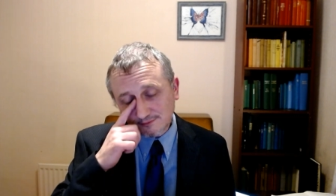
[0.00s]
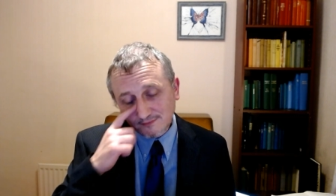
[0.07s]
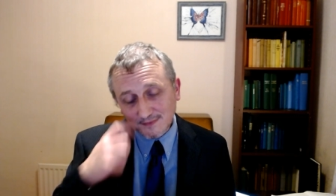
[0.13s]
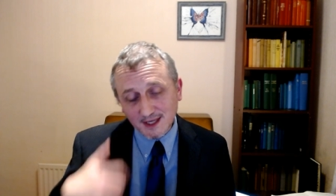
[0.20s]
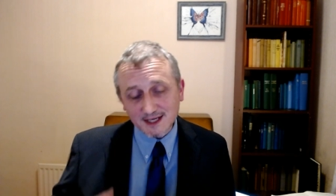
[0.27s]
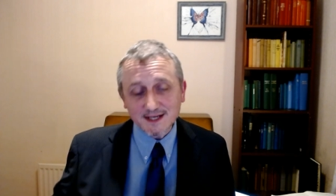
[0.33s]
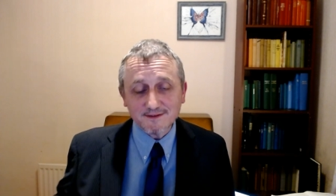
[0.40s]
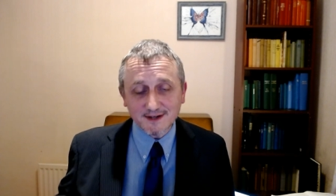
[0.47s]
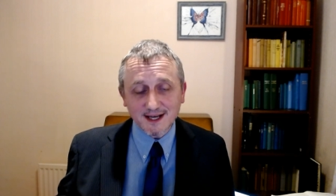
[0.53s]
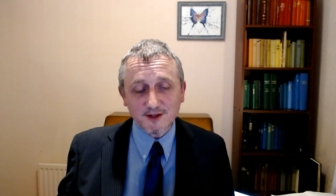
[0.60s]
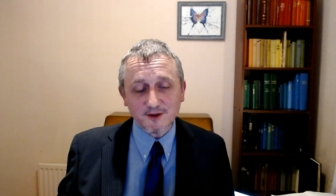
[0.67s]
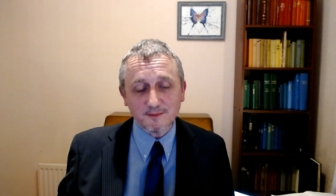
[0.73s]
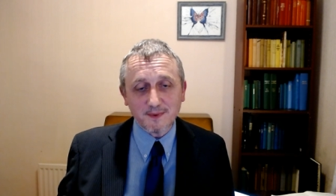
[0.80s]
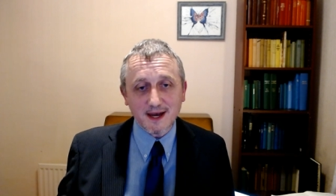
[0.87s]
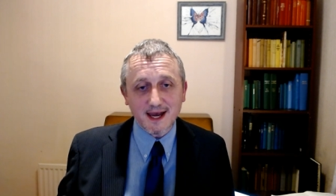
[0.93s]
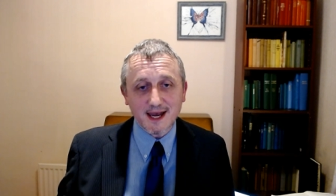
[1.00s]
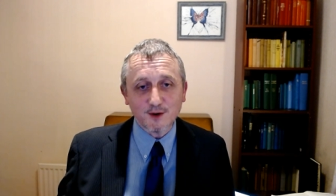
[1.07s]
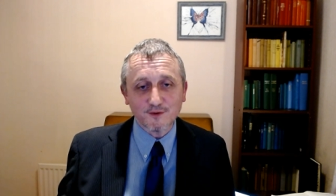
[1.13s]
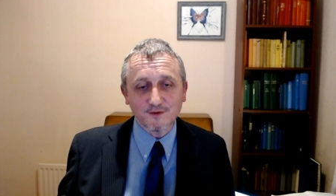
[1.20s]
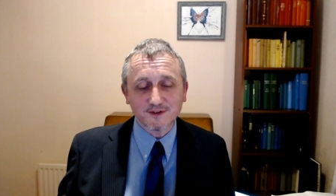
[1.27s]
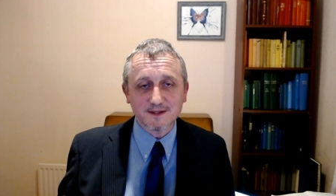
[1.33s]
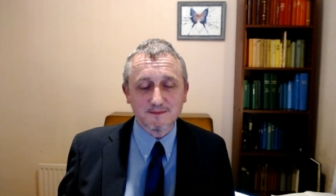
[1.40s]
I'd have a leather bag
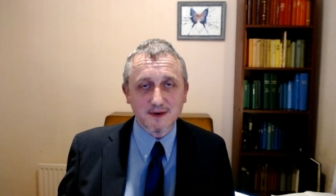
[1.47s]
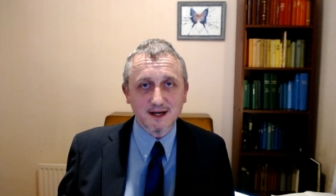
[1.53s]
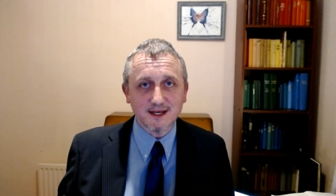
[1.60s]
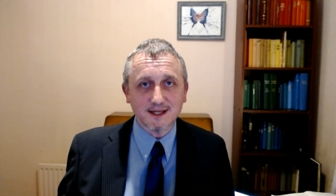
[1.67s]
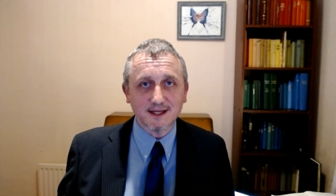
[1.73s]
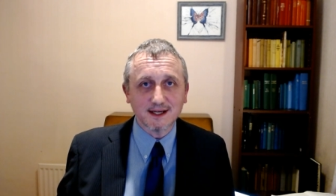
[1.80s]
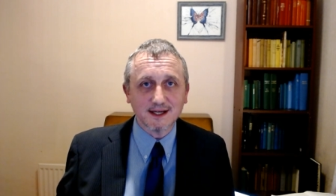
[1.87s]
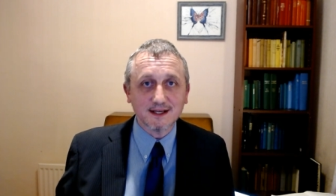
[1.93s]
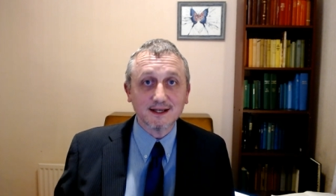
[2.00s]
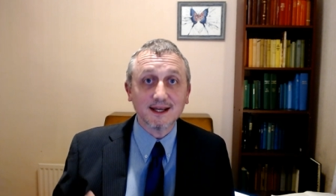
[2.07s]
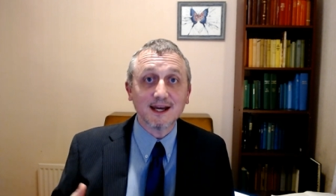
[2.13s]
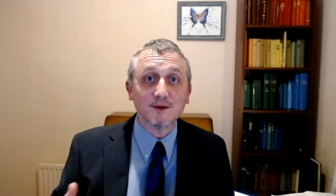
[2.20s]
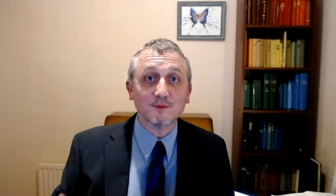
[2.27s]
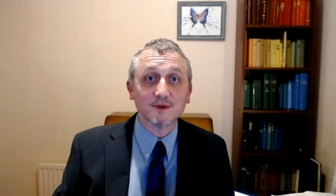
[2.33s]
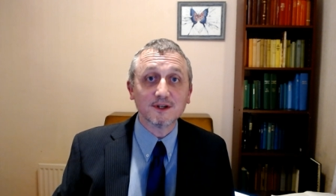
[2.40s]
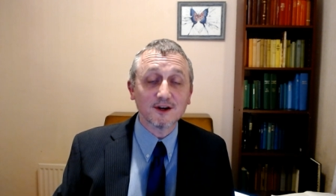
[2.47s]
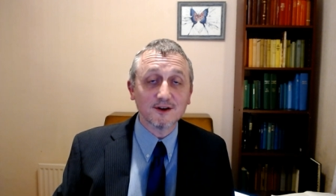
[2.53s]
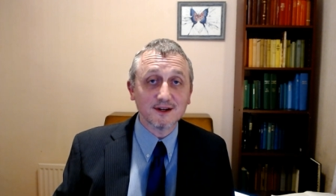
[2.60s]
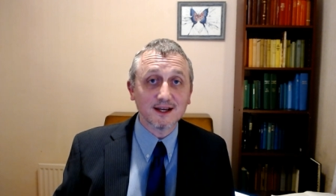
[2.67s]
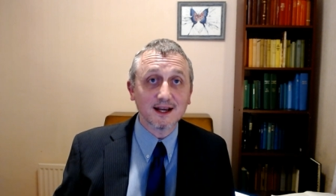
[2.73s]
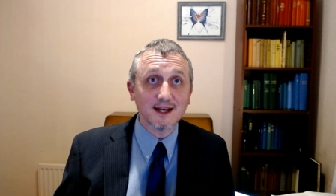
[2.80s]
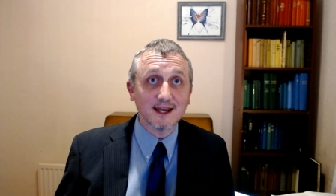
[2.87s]
with some money in, and we'd go
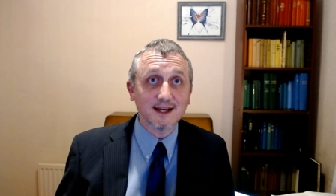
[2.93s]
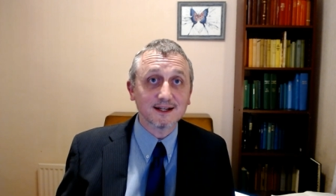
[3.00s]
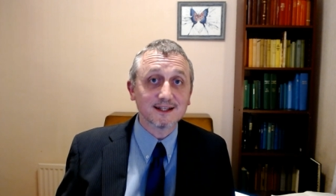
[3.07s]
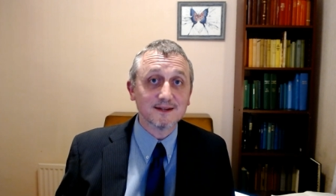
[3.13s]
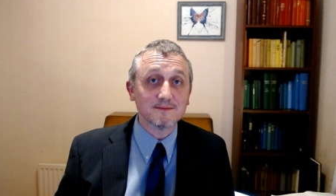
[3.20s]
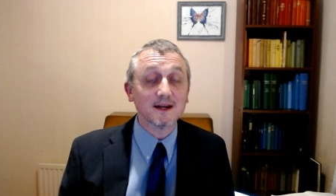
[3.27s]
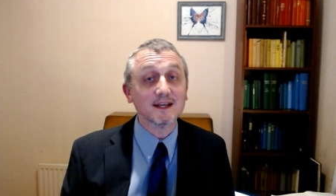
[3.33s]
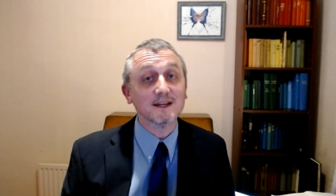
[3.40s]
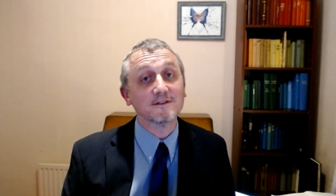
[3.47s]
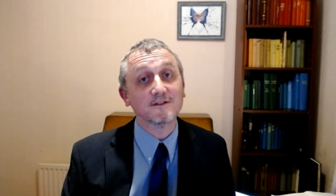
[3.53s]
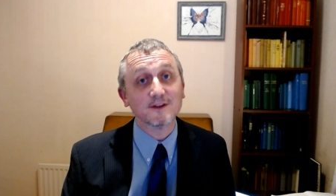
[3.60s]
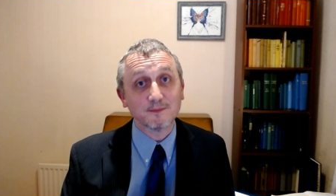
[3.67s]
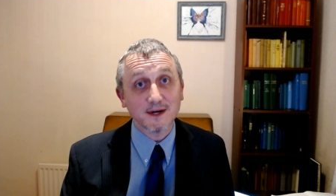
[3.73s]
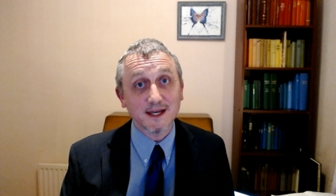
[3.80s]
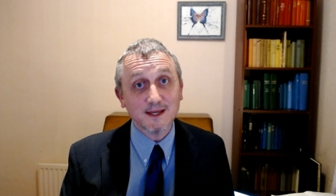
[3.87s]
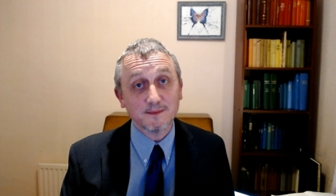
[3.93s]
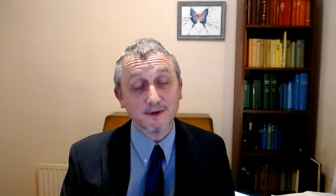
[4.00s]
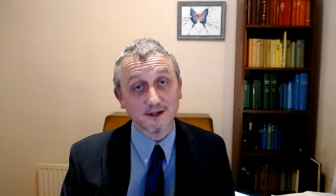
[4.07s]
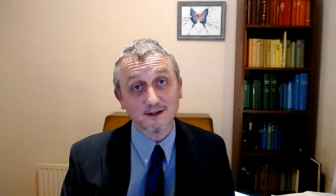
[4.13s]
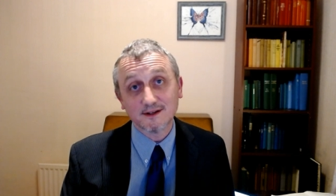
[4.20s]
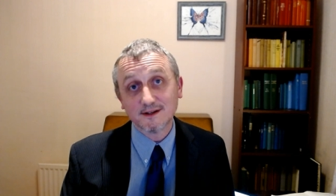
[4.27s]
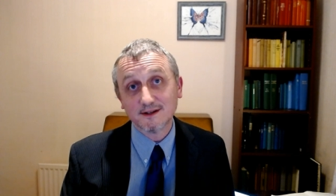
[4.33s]
and collect the money for the
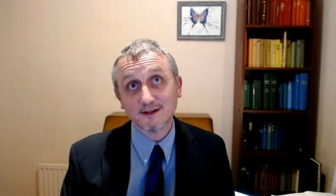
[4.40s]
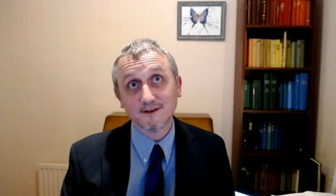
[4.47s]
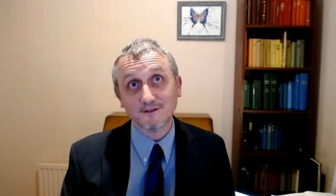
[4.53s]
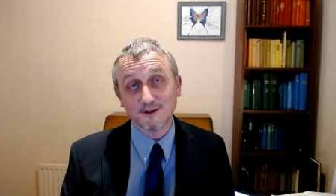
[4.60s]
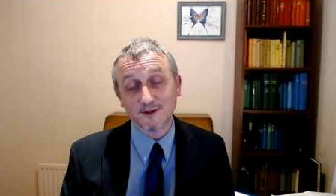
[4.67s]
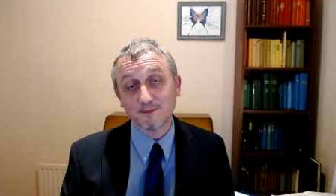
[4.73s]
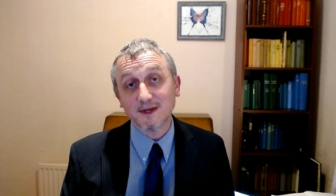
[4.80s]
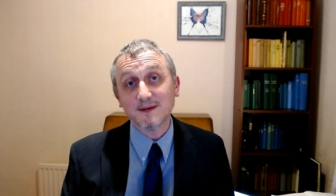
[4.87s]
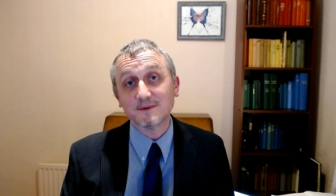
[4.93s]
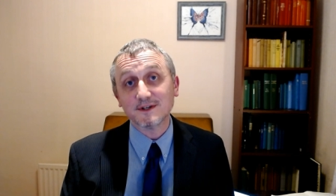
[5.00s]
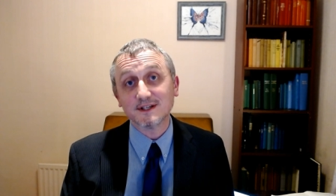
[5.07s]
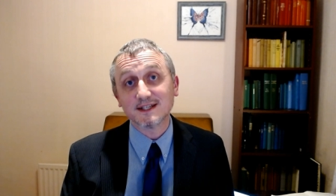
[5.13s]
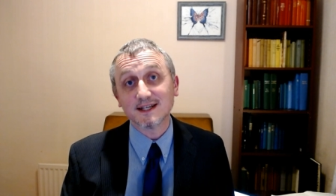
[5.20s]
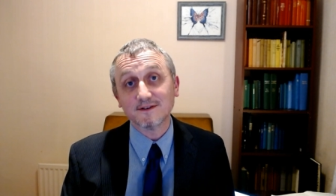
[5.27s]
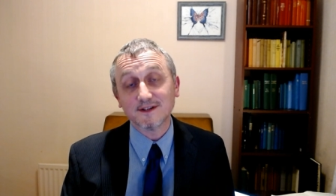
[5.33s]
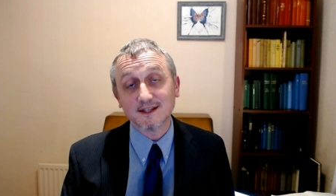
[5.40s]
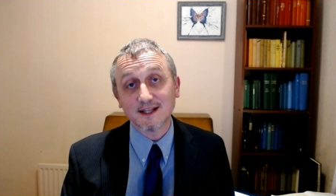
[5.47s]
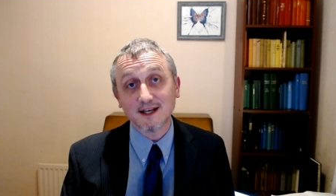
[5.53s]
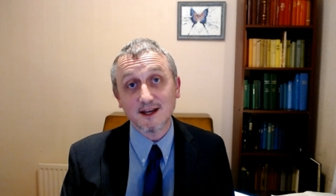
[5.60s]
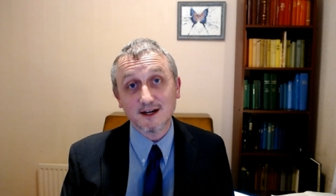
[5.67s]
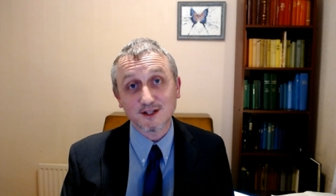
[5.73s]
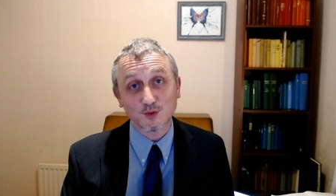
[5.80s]
paper, for the papers that lived in the
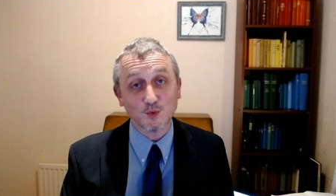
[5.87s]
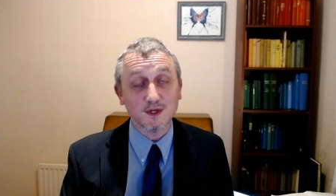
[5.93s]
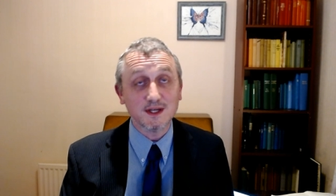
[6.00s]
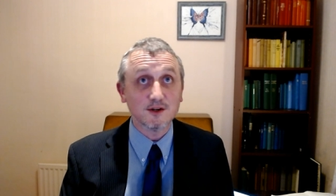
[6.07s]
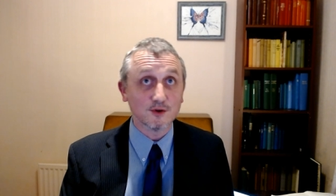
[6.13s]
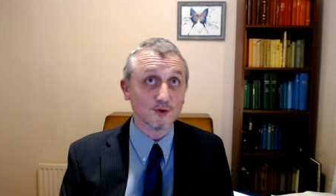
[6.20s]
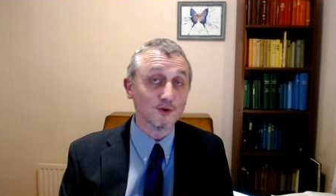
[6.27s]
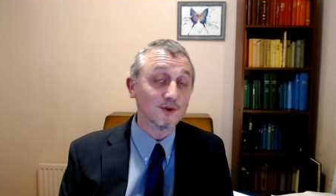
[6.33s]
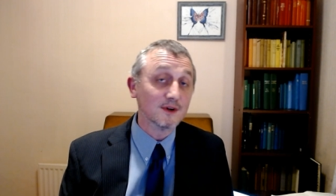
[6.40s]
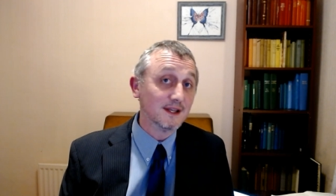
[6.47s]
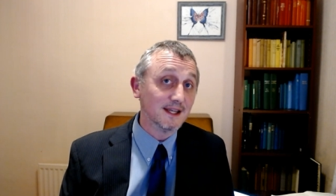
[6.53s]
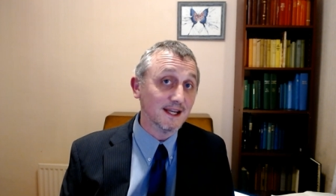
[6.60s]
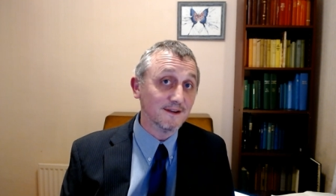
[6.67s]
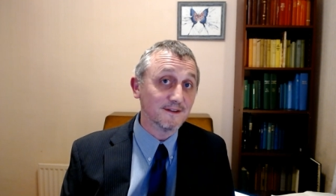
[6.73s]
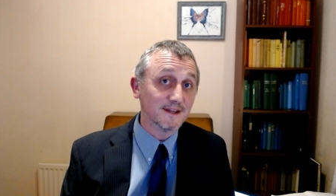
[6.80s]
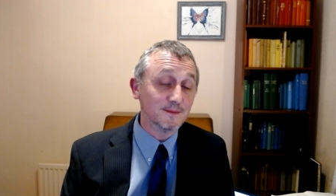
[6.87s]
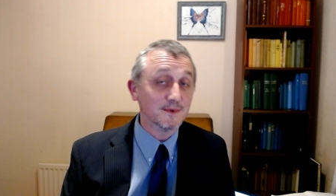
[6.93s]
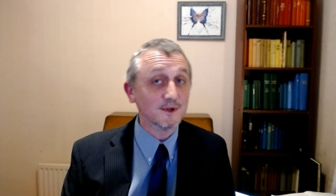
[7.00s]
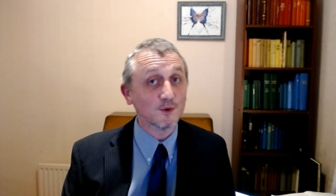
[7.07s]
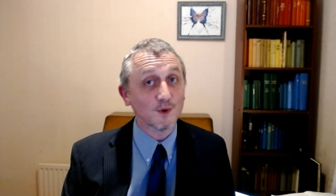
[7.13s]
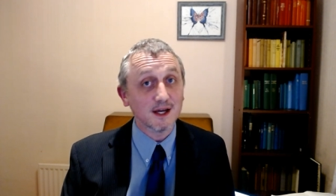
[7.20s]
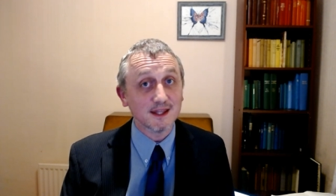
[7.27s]
last week, or if they'd
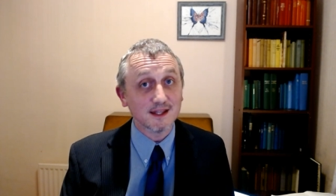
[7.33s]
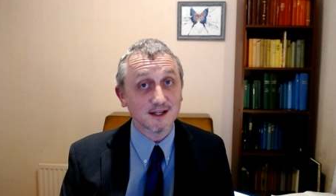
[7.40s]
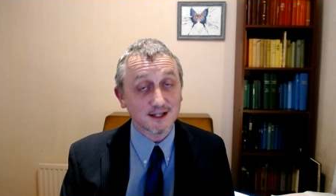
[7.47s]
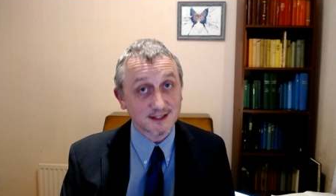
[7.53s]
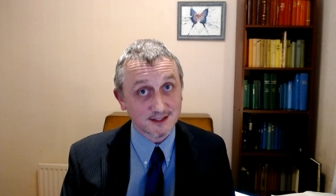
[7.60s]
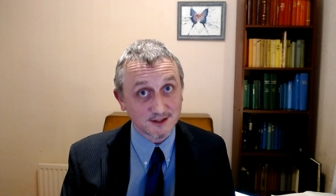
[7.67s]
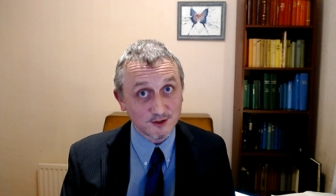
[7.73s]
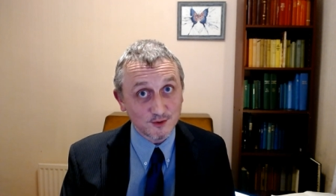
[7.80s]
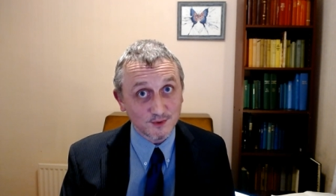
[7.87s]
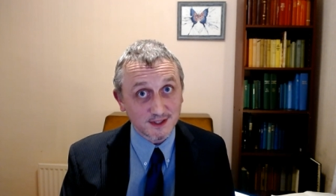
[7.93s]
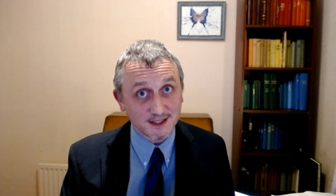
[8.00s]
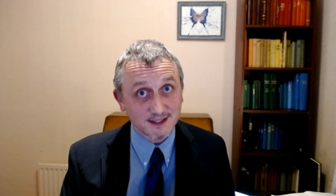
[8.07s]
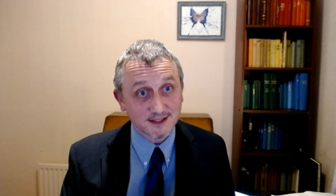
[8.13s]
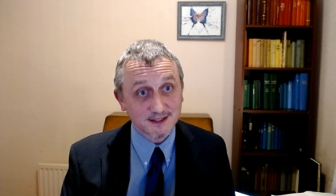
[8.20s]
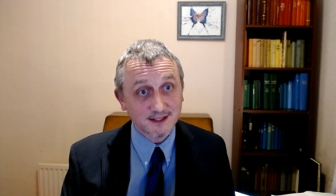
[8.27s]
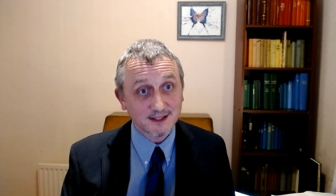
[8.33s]
been away the last two weeks.